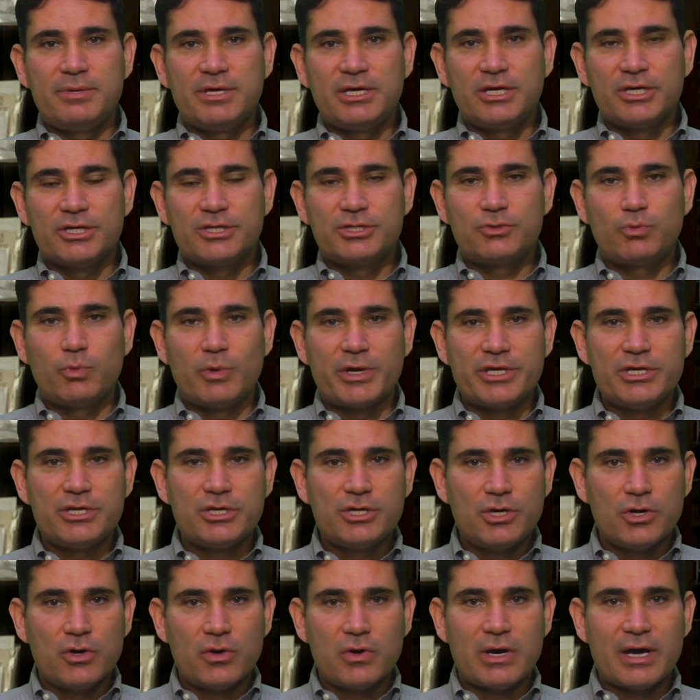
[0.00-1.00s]
Because when
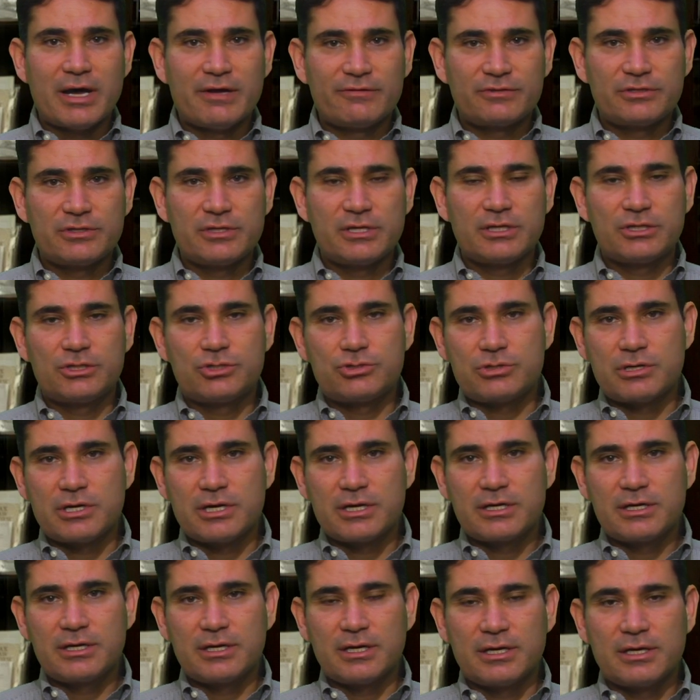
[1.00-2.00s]
you go after the
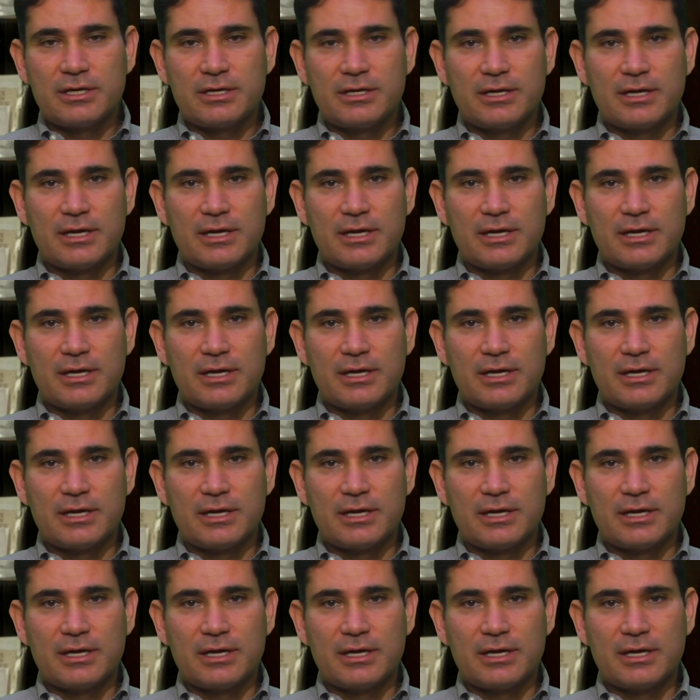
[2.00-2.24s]
drug